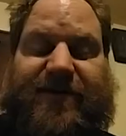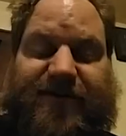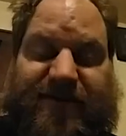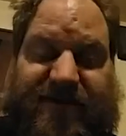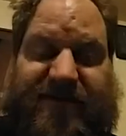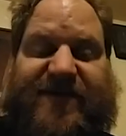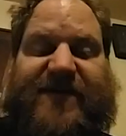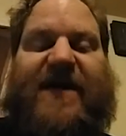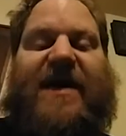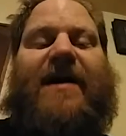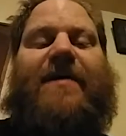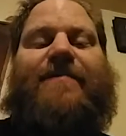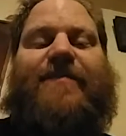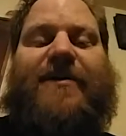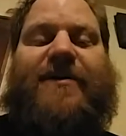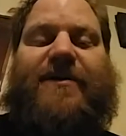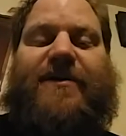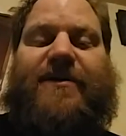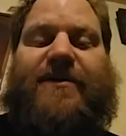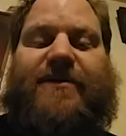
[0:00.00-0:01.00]
this
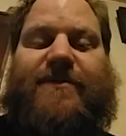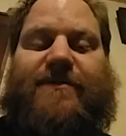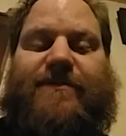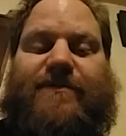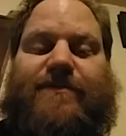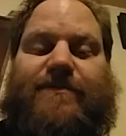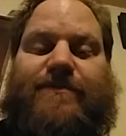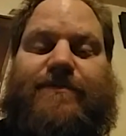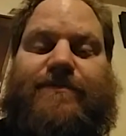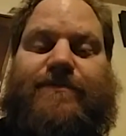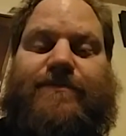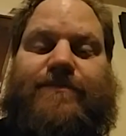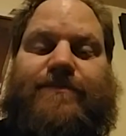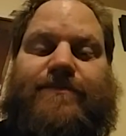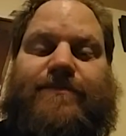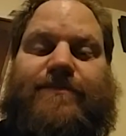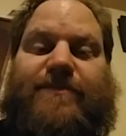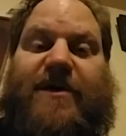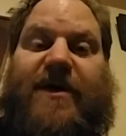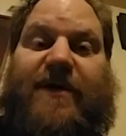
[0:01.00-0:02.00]
happened.
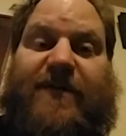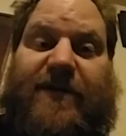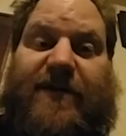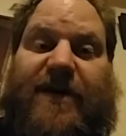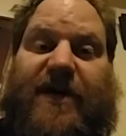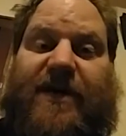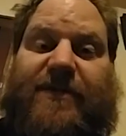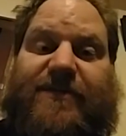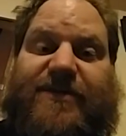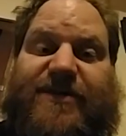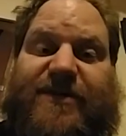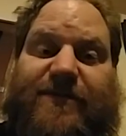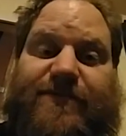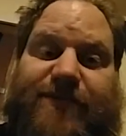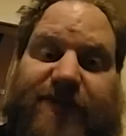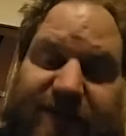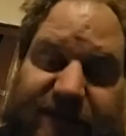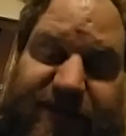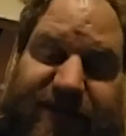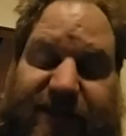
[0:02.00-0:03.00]
And the guy was
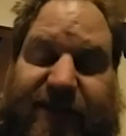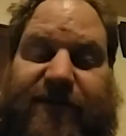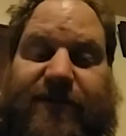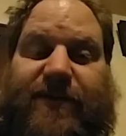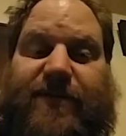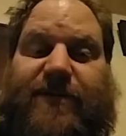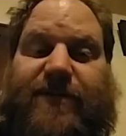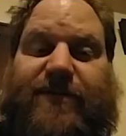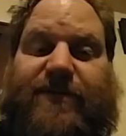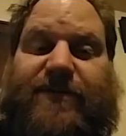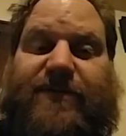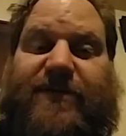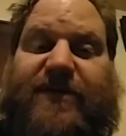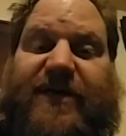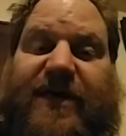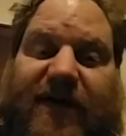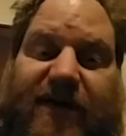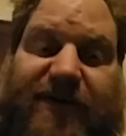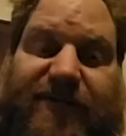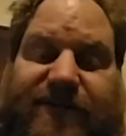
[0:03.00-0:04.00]
convicted.
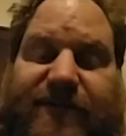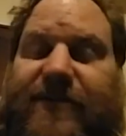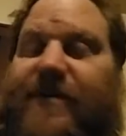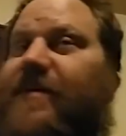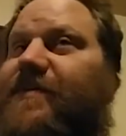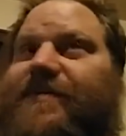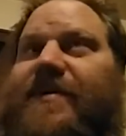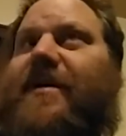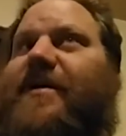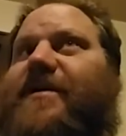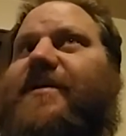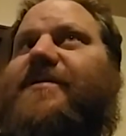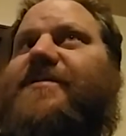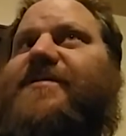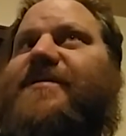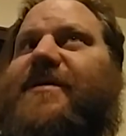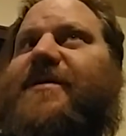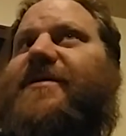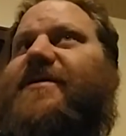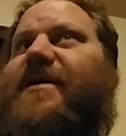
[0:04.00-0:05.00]
The fucking
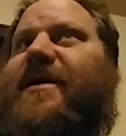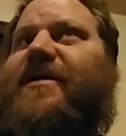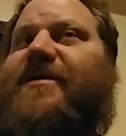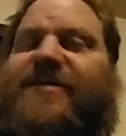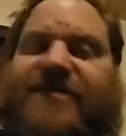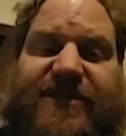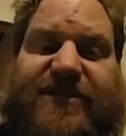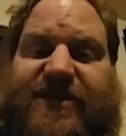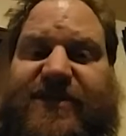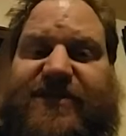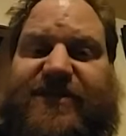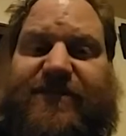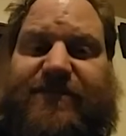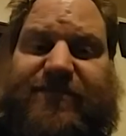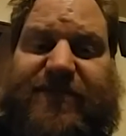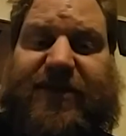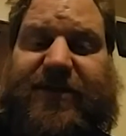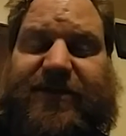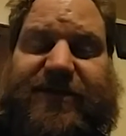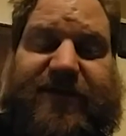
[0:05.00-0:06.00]
city agency's
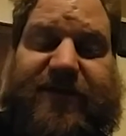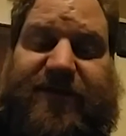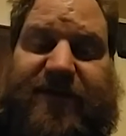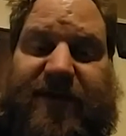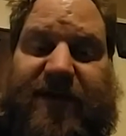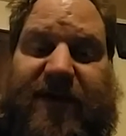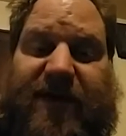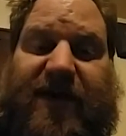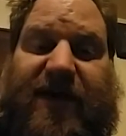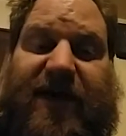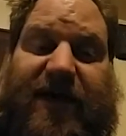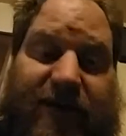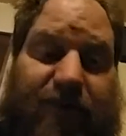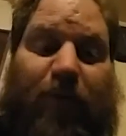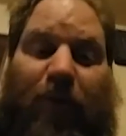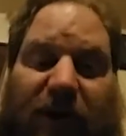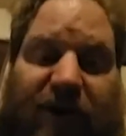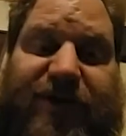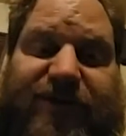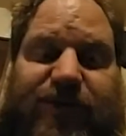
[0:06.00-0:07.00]
convicted. It
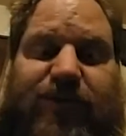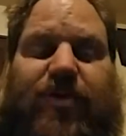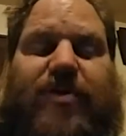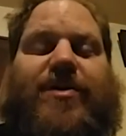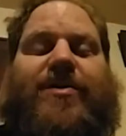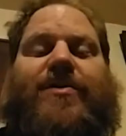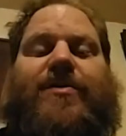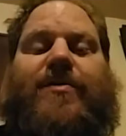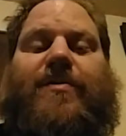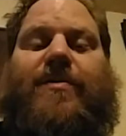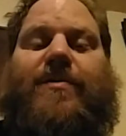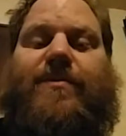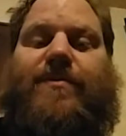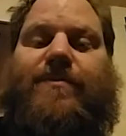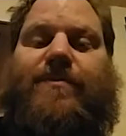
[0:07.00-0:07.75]
was real.